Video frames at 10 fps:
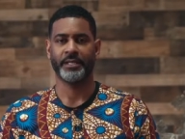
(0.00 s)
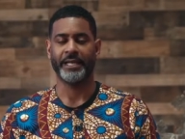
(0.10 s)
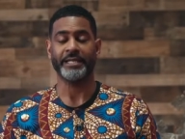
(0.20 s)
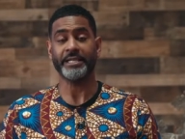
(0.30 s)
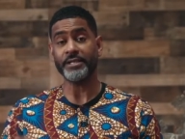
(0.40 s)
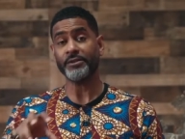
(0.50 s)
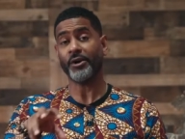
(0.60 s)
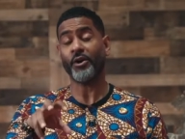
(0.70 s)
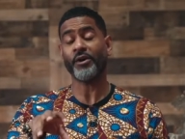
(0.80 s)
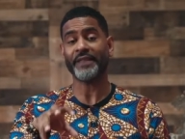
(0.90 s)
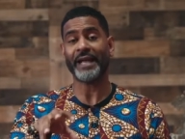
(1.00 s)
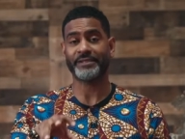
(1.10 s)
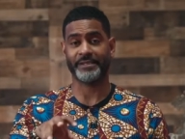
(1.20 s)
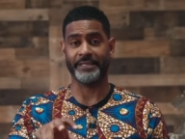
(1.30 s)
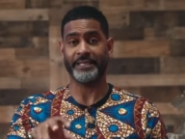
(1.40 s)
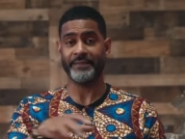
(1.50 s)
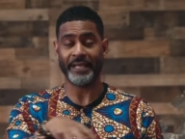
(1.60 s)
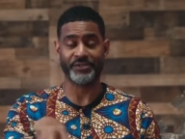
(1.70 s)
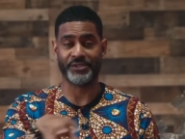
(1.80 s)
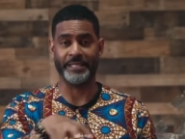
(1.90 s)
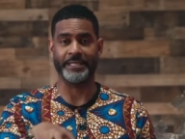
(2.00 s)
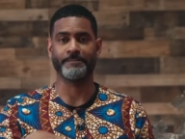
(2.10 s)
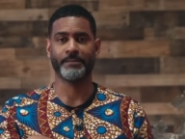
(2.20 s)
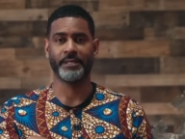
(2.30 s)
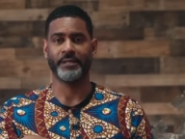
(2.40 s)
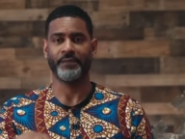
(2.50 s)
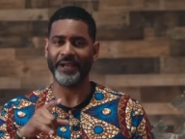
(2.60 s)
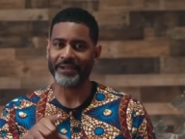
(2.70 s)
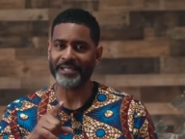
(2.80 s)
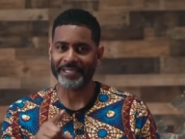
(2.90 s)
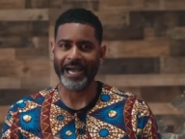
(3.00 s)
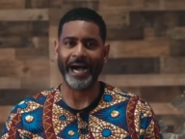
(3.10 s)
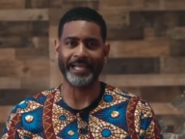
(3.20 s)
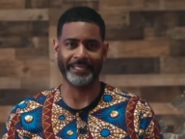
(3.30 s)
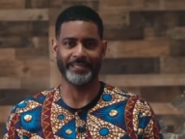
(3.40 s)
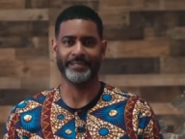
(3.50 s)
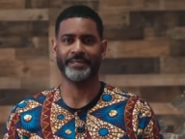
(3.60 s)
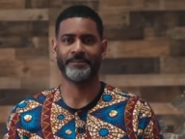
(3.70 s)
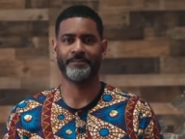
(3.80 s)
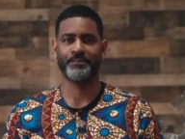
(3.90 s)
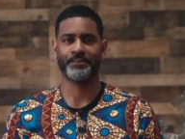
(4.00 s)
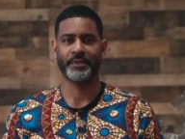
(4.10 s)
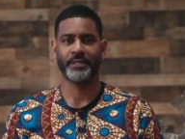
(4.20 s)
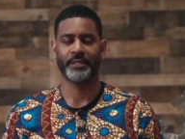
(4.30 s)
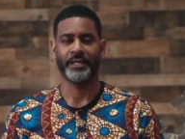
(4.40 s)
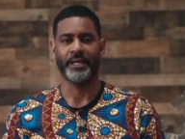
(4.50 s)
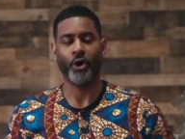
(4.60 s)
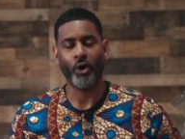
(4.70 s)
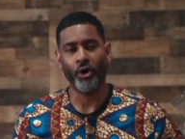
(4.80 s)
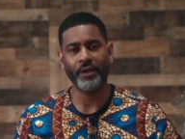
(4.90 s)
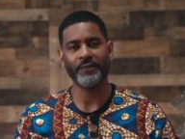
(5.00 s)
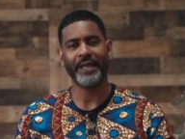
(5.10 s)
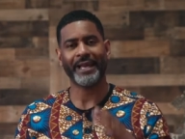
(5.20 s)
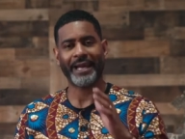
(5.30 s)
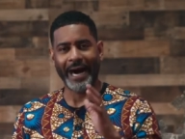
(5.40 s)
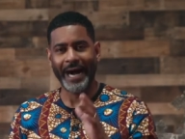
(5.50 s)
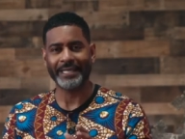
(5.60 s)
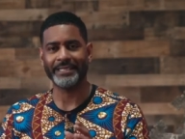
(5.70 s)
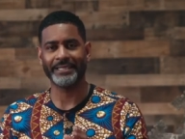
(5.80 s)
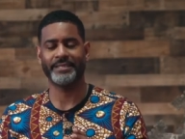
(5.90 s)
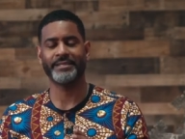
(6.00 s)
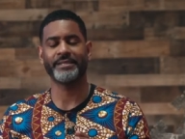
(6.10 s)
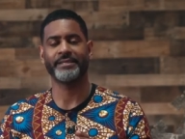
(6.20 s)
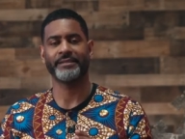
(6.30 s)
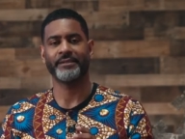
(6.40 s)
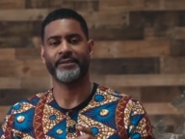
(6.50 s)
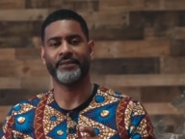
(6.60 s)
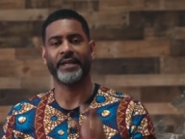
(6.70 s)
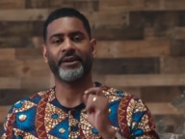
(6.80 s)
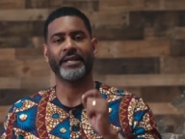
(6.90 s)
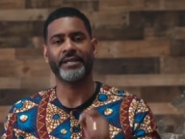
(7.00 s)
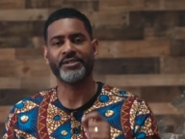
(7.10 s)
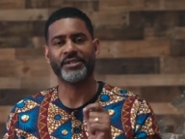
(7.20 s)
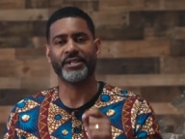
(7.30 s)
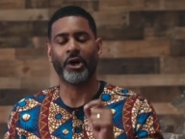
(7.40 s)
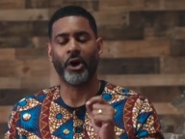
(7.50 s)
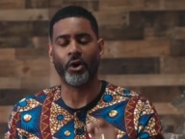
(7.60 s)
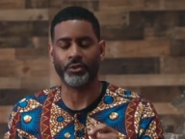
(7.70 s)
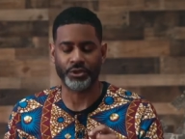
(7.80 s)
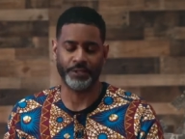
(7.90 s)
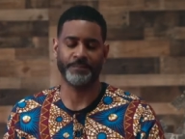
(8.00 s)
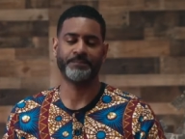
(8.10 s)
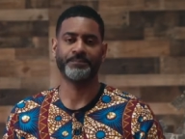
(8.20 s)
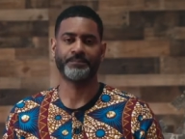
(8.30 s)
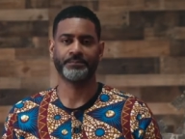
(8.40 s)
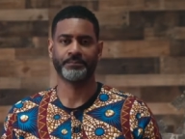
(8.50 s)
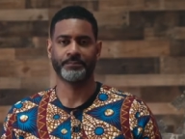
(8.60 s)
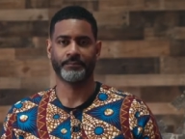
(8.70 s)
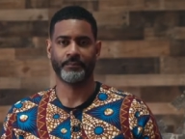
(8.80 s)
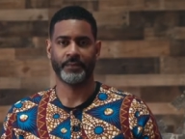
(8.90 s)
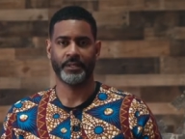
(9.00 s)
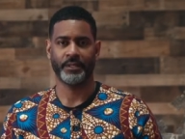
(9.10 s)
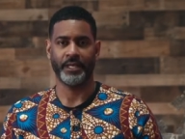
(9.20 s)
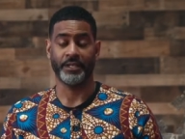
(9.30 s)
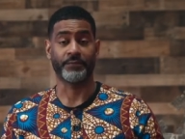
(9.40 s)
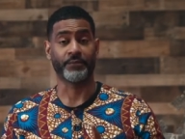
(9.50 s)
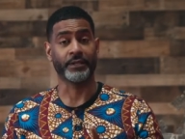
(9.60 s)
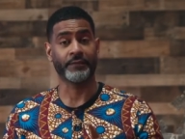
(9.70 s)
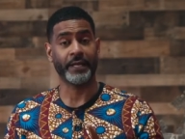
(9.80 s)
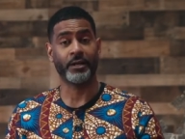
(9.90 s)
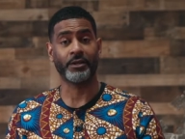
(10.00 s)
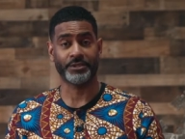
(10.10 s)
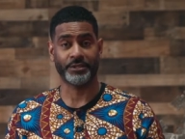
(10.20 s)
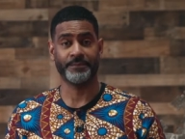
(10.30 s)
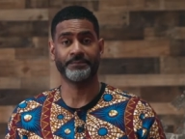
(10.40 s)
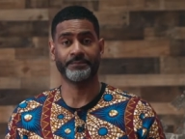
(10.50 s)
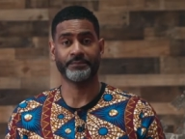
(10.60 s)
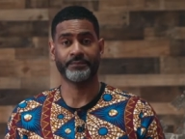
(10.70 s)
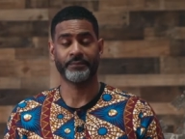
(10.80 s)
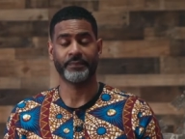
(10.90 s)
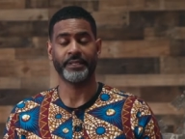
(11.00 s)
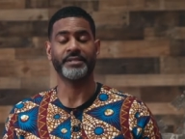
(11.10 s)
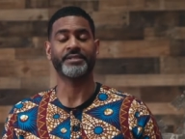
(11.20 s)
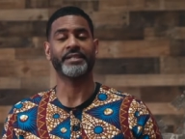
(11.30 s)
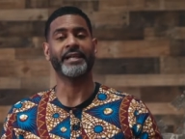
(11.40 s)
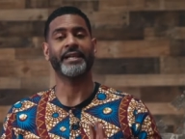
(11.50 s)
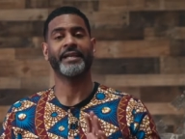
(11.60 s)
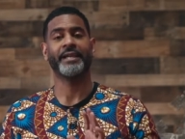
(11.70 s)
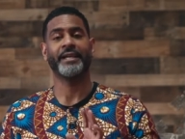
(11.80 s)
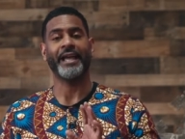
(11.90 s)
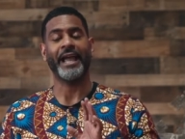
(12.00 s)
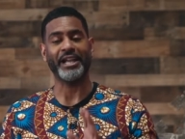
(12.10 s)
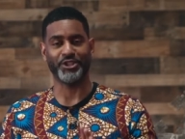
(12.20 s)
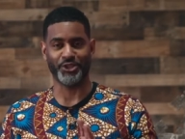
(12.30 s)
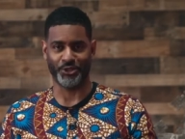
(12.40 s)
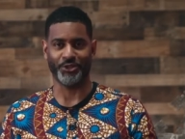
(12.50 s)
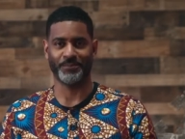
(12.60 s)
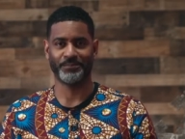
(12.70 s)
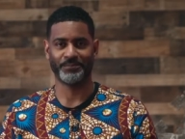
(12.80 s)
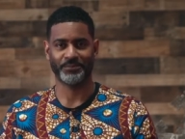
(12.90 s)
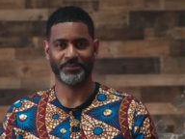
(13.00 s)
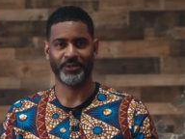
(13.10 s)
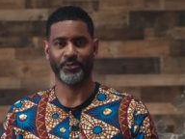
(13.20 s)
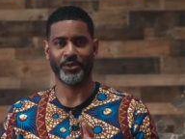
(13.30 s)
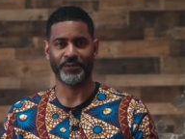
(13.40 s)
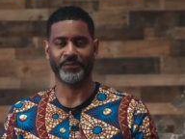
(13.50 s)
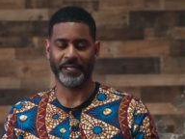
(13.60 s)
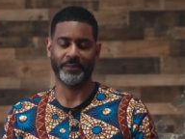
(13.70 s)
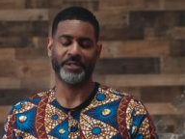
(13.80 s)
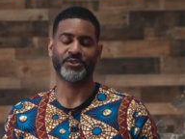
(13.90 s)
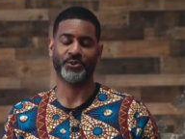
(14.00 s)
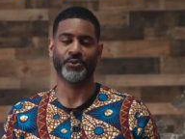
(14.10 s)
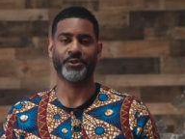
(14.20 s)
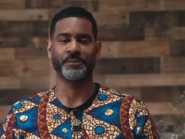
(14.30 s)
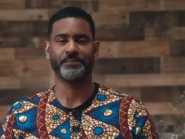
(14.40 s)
And in that sea, there is an island. And on that island, there is an altar. And in front of that altar is an angel with a flaming sword.